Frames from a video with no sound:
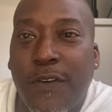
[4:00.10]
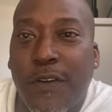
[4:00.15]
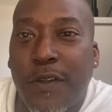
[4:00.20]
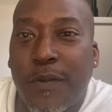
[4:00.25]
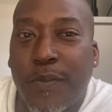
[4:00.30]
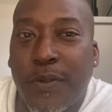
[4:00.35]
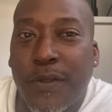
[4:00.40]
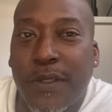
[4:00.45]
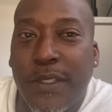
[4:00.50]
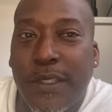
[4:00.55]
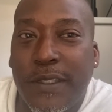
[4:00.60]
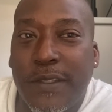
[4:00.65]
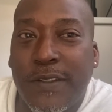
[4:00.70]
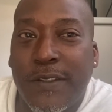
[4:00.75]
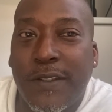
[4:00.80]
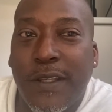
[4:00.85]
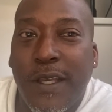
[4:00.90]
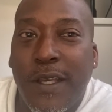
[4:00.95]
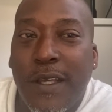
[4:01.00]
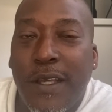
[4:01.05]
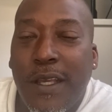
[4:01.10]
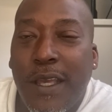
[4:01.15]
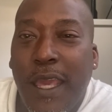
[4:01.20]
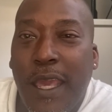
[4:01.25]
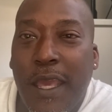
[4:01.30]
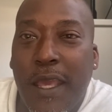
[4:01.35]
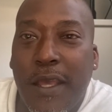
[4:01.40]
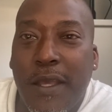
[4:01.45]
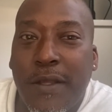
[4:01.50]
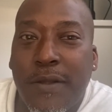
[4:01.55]
the police,
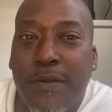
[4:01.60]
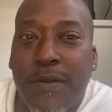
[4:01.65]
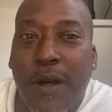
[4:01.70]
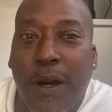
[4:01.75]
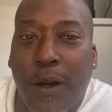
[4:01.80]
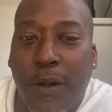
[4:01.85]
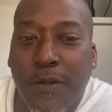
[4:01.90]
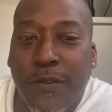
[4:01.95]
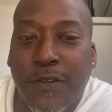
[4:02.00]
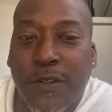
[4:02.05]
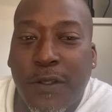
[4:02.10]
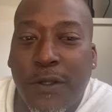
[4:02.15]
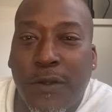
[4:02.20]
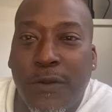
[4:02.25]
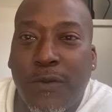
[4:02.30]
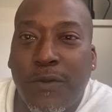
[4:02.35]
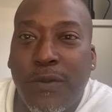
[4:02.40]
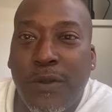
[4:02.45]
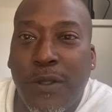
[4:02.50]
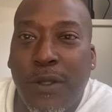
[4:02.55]
and also,